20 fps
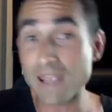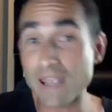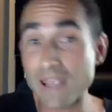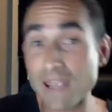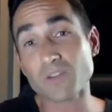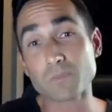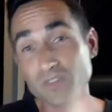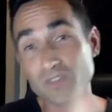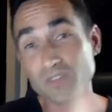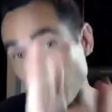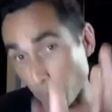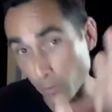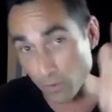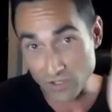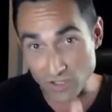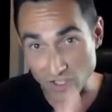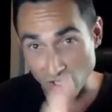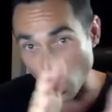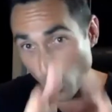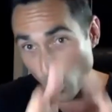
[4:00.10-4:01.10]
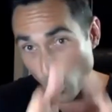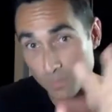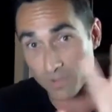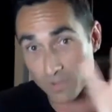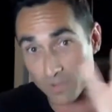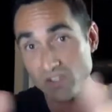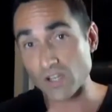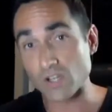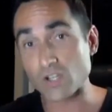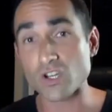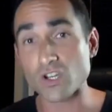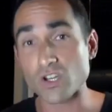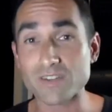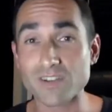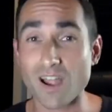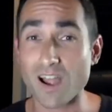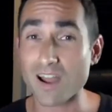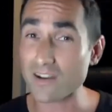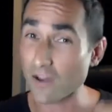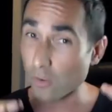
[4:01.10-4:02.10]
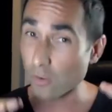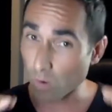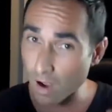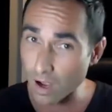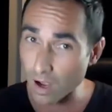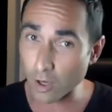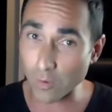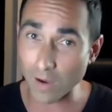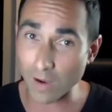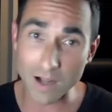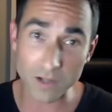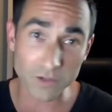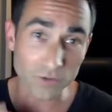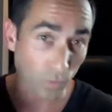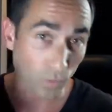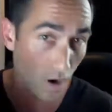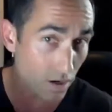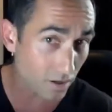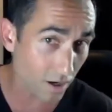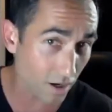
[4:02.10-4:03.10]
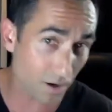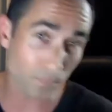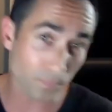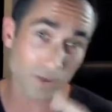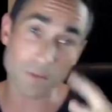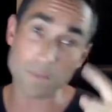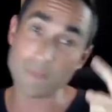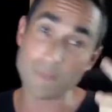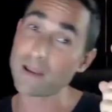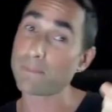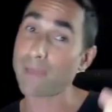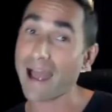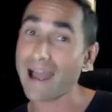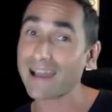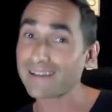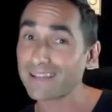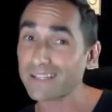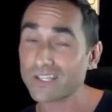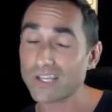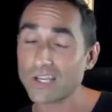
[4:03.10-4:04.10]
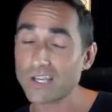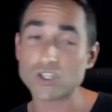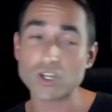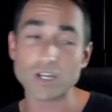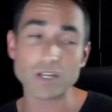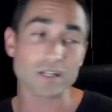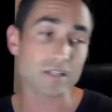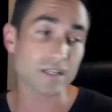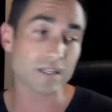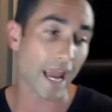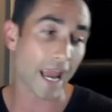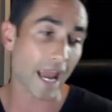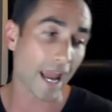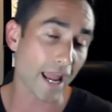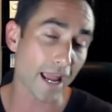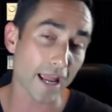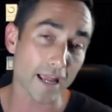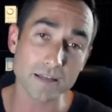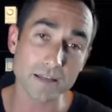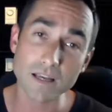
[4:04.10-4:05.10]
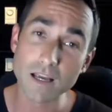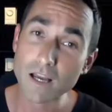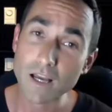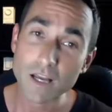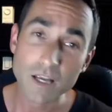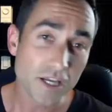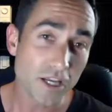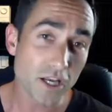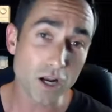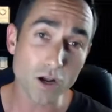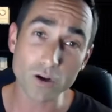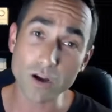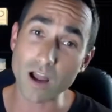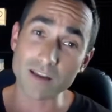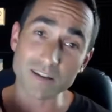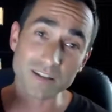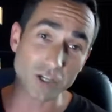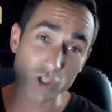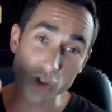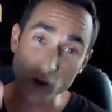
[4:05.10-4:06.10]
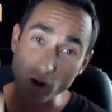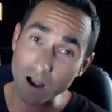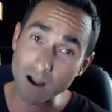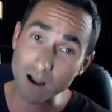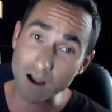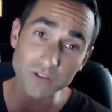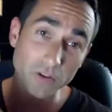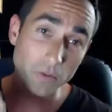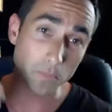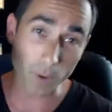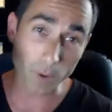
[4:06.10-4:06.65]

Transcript: some slippery slope decisions, got into the wrong crowds, wrong company, made bad decisions, and, you know, got into drugs and